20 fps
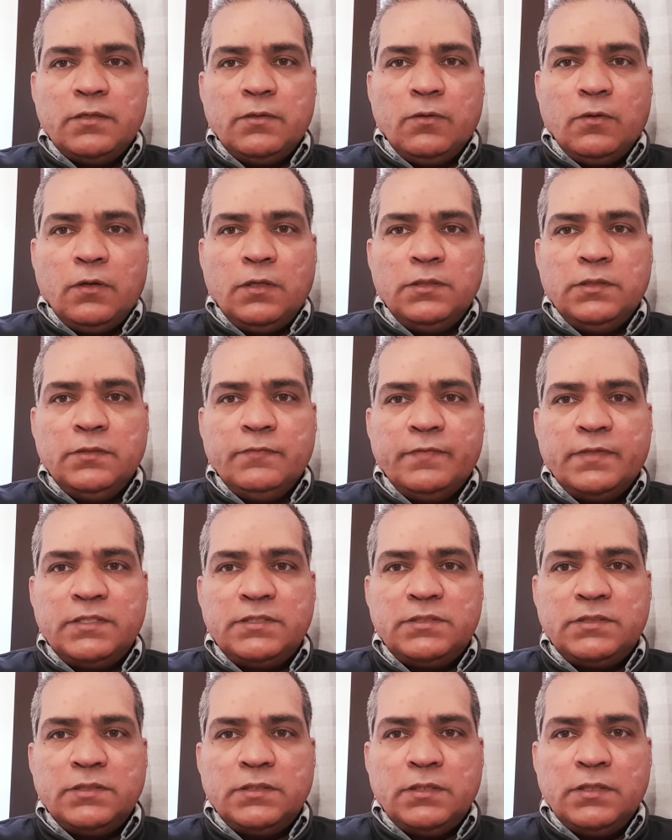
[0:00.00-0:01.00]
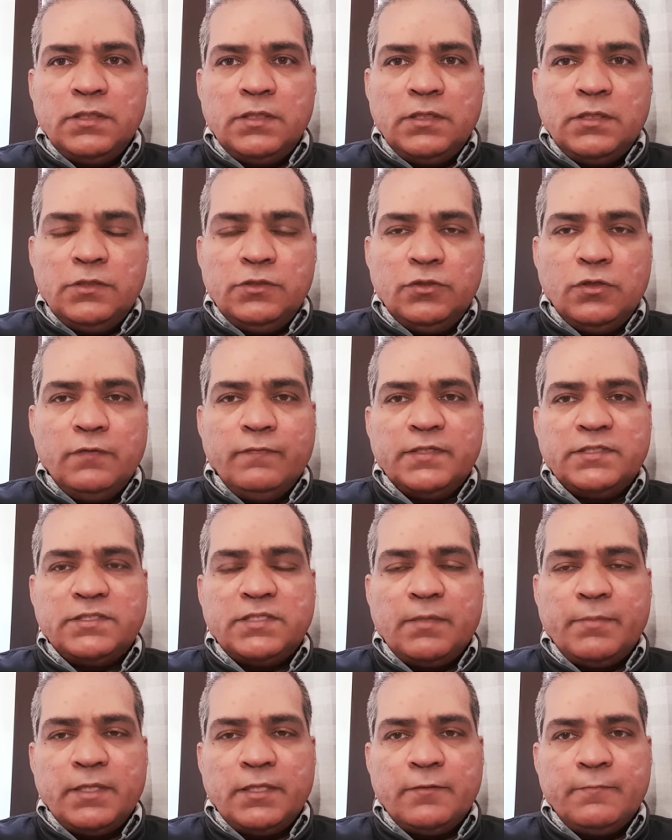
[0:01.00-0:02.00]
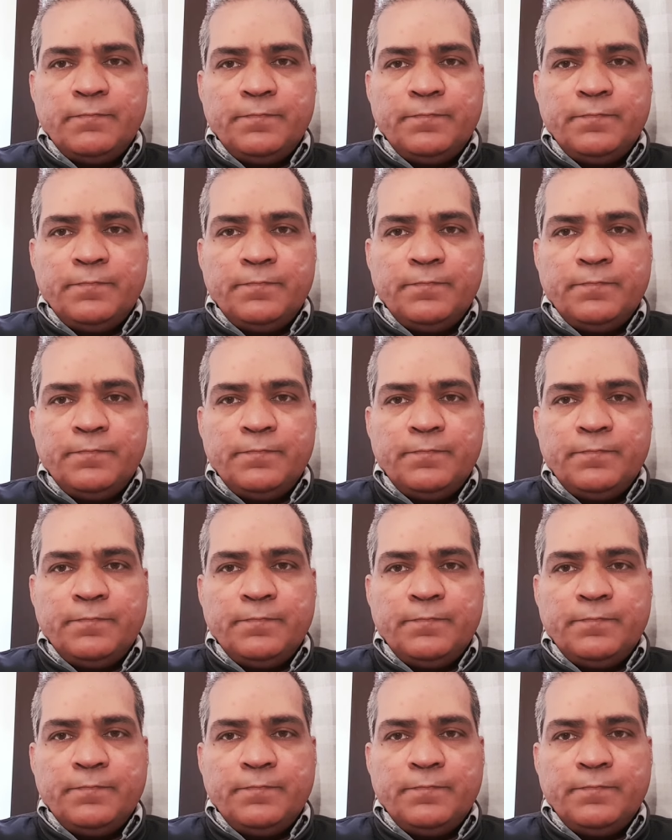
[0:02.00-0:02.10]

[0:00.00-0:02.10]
all the words your words. Amen.